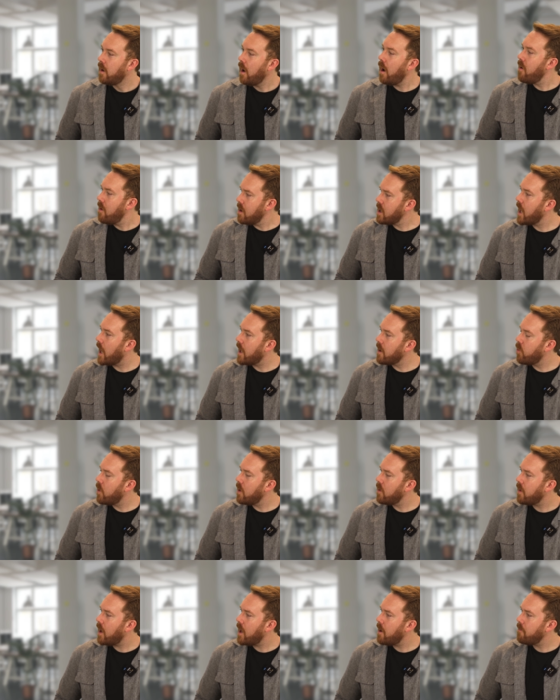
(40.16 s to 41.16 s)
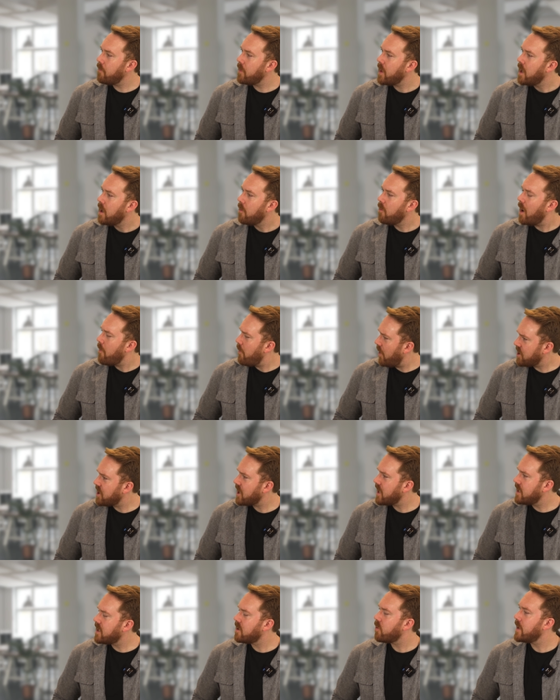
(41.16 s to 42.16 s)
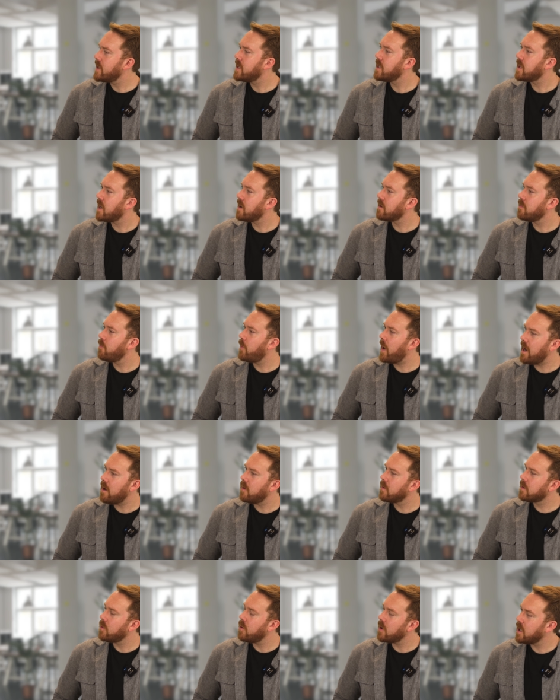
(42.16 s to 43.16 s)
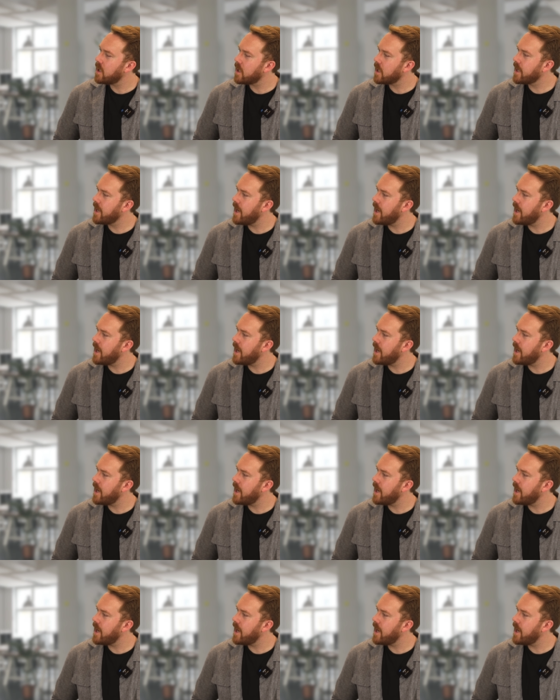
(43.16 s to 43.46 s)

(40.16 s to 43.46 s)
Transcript: Oh, okay, well, um, my budget is £20,000. What can I